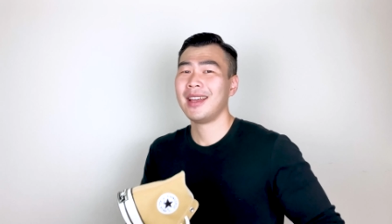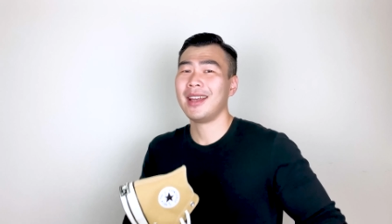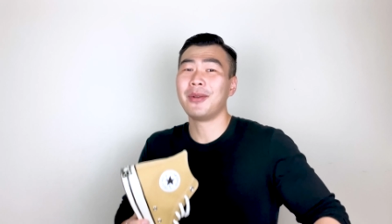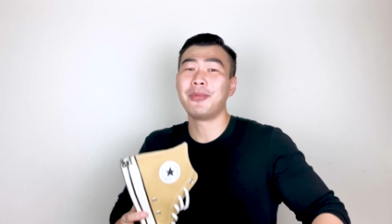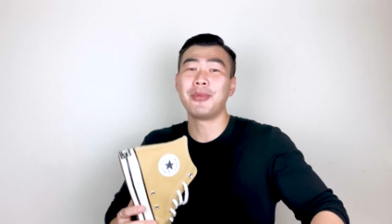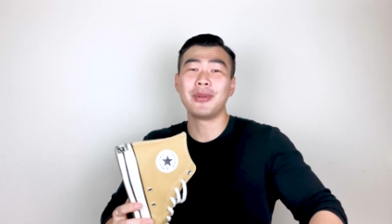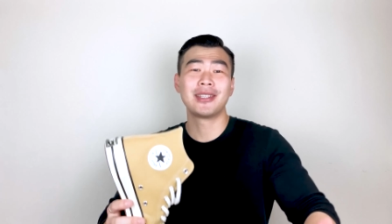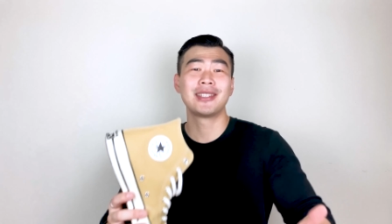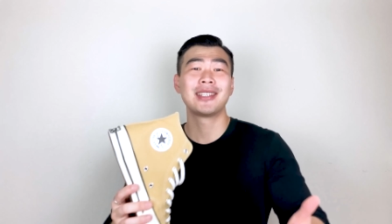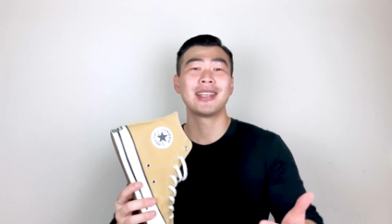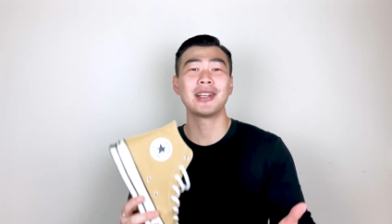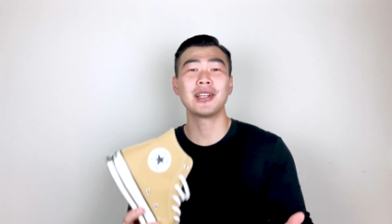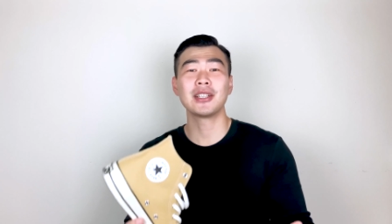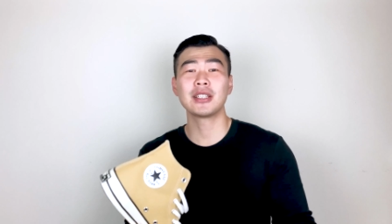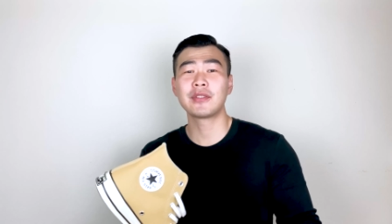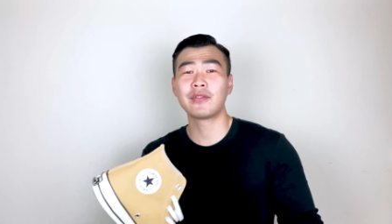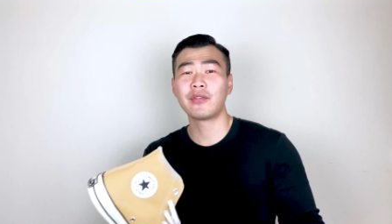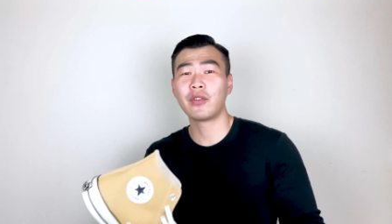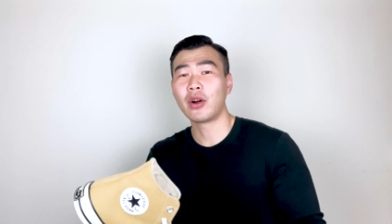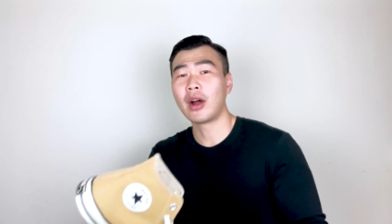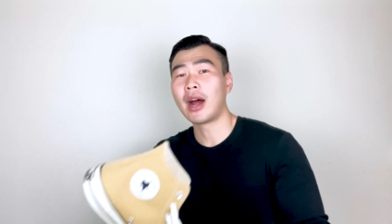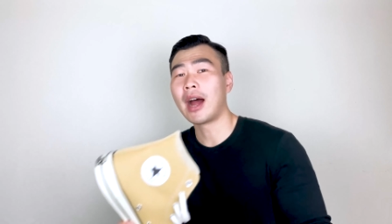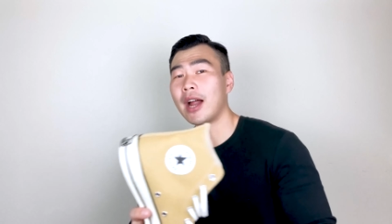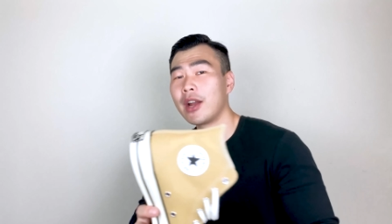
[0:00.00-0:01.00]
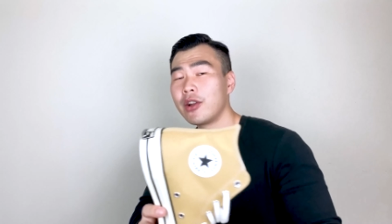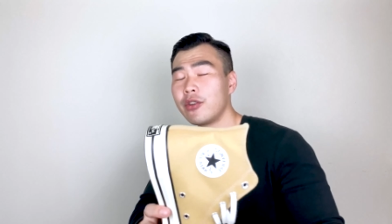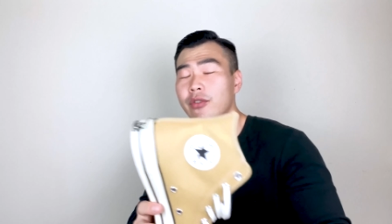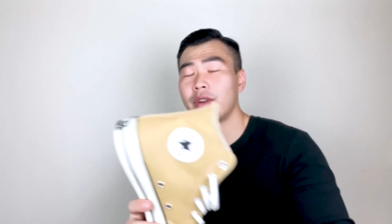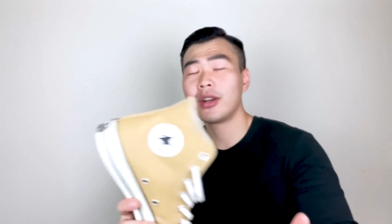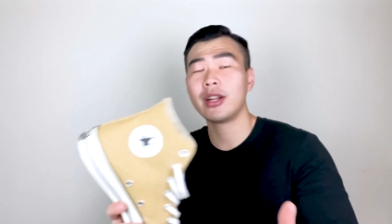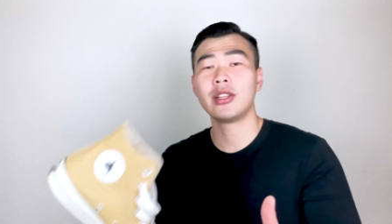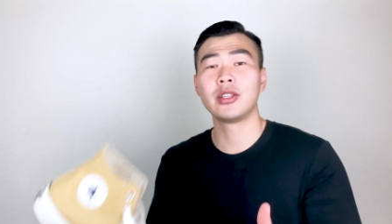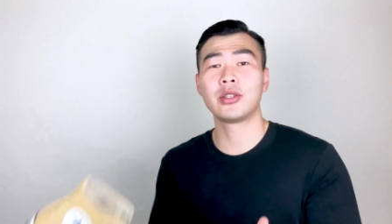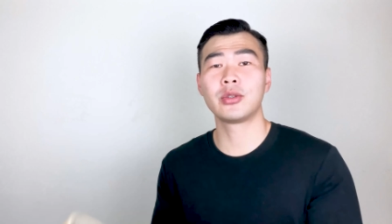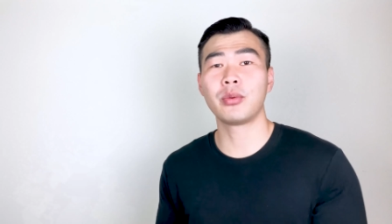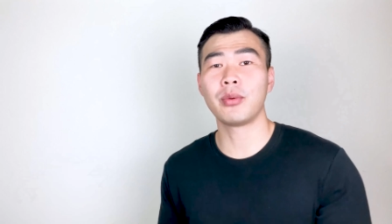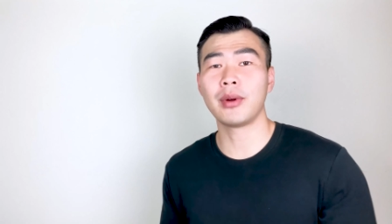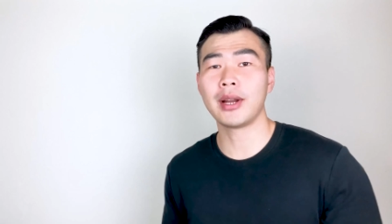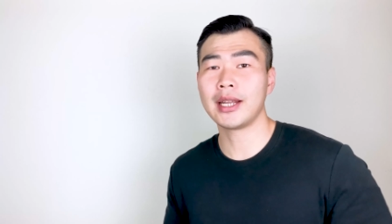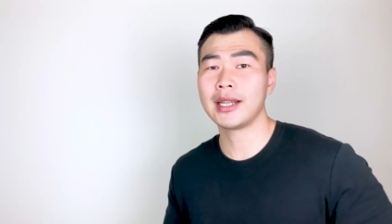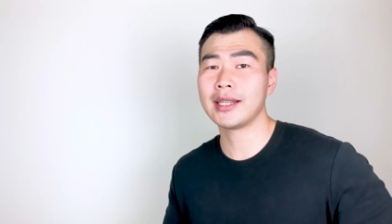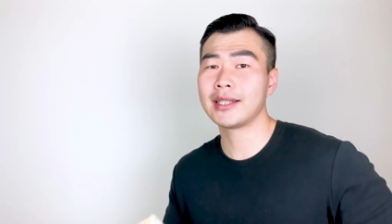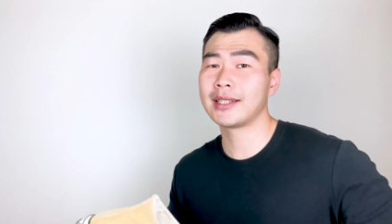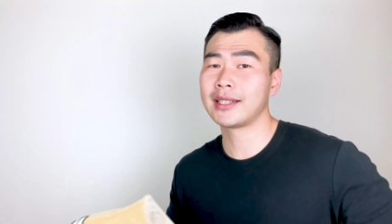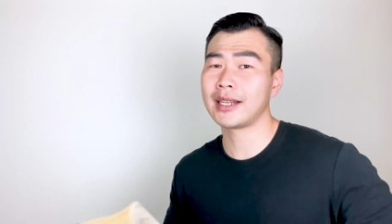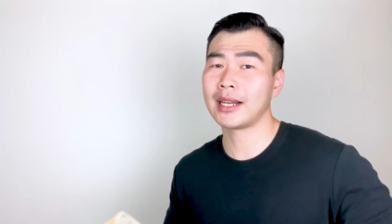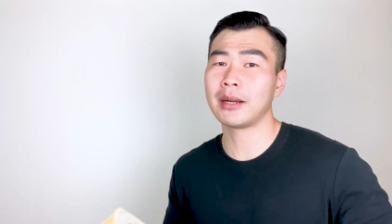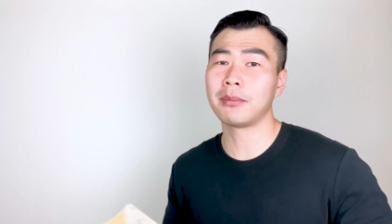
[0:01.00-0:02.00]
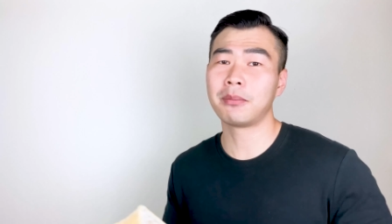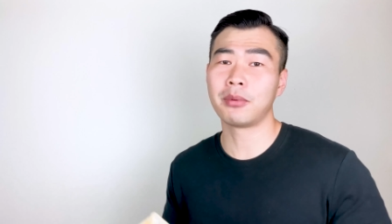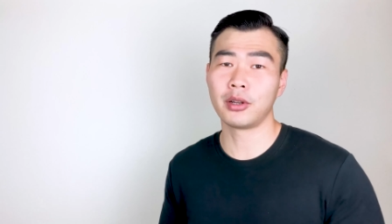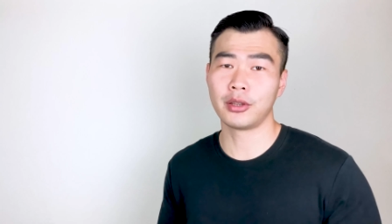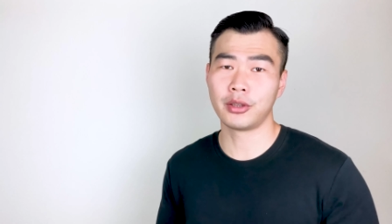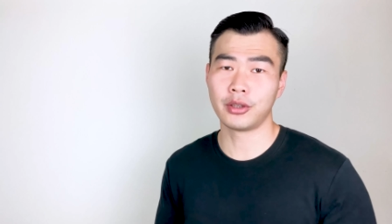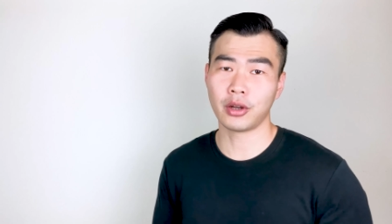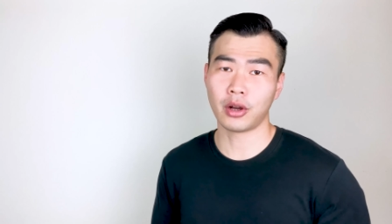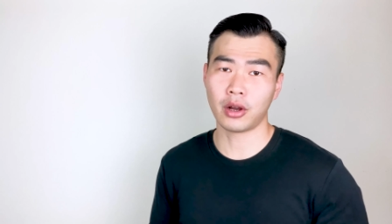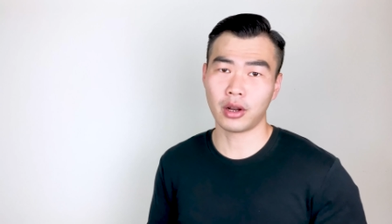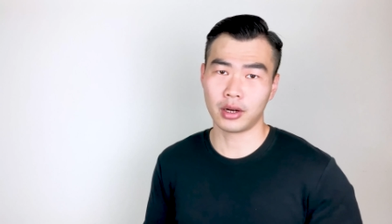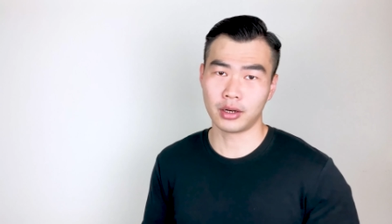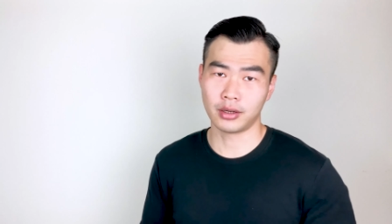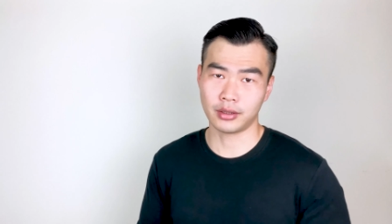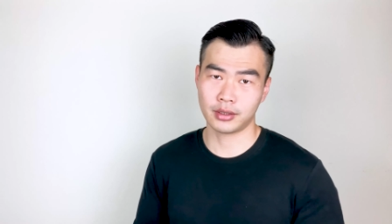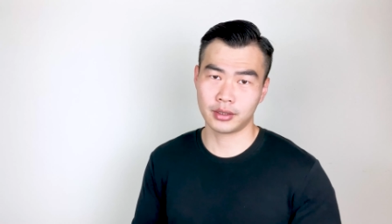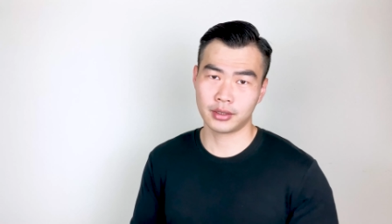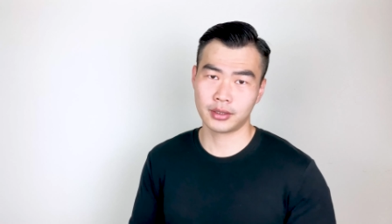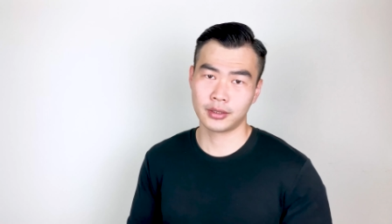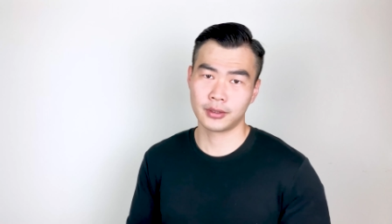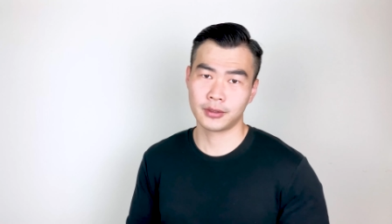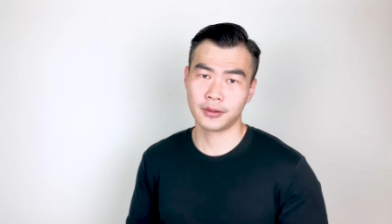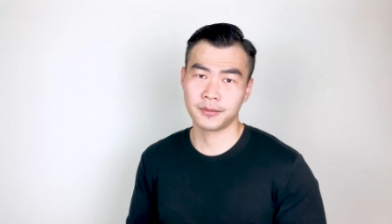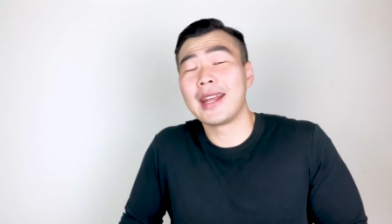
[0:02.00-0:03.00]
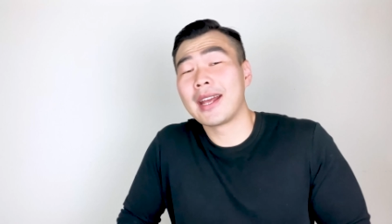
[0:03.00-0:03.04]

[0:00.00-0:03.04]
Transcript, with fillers: it retails for 120 Singapore dollars.